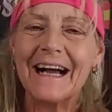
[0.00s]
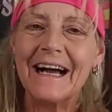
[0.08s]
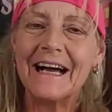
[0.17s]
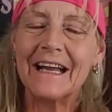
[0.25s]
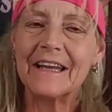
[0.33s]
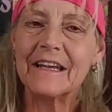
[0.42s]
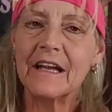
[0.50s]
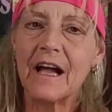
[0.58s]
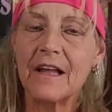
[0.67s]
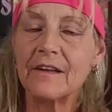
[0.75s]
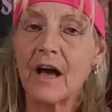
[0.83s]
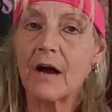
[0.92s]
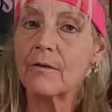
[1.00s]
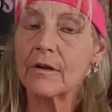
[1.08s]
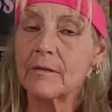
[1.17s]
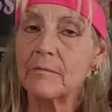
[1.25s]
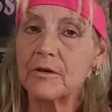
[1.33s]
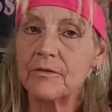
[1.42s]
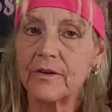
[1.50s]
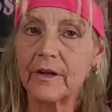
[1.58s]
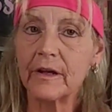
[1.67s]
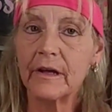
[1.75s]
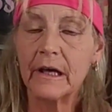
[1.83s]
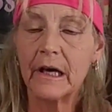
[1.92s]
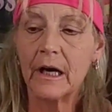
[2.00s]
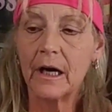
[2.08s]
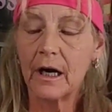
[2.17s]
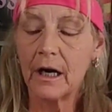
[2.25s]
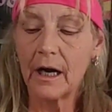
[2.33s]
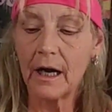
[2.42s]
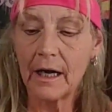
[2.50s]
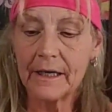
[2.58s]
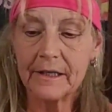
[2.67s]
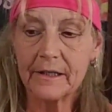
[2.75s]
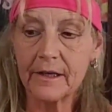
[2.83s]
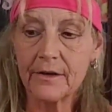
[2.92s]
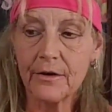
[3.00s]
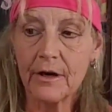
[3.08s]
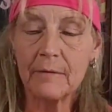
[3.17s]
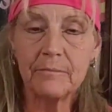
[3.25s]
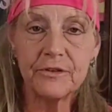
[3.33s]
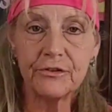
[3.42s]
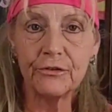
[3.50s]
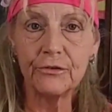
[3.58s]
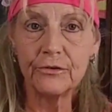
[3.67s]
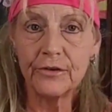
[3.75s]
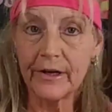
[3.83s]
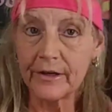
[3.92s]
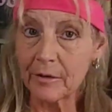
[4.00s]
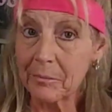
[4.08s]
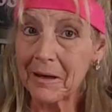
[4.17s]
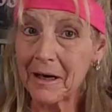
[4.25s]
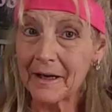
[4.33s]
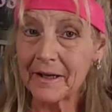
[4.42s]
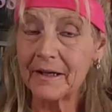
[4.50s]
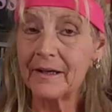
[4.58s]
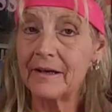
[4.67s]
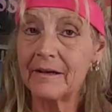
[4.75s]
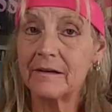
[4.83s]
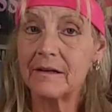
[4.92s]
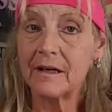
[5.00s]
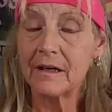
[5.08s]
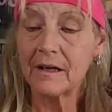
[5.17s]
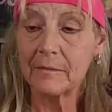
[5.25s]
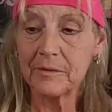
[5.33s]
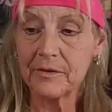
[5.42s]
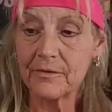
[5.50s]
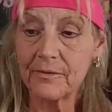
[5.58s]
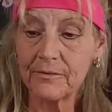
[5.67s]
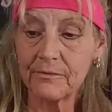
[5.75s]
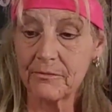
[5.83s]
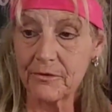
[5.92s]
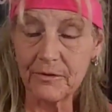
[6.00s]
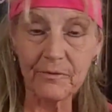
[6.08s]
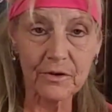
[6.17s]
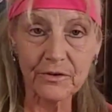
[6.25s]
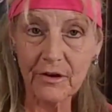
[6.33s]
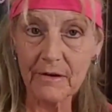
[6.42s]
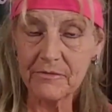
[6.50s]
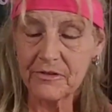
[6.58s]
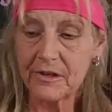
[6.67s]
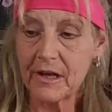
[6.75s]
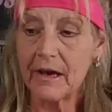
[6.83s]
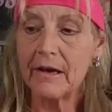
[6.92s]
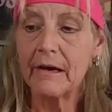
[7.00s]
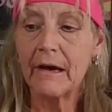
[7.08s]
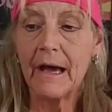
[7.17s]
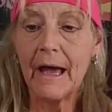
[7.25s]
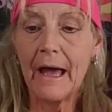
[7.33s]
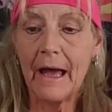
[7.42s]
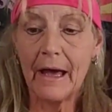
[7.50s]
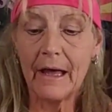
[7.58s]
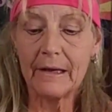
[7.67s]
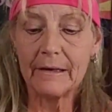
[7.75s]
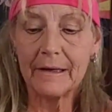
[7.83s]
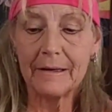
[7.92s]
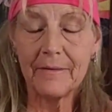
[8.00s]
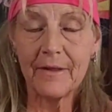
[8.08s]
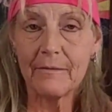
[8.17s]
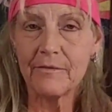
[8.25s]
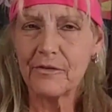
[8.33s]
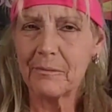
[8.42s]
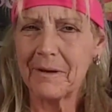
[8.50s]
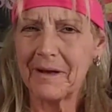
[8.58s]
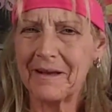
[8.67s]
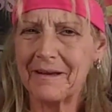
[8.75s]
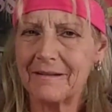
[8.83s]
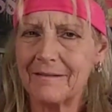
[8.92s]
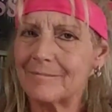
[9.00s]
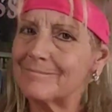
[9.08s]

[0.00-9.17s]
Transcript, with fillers: and, and not really moving. Uh, I could get her up to take her potty a couple of three, four times a day. And that was about it.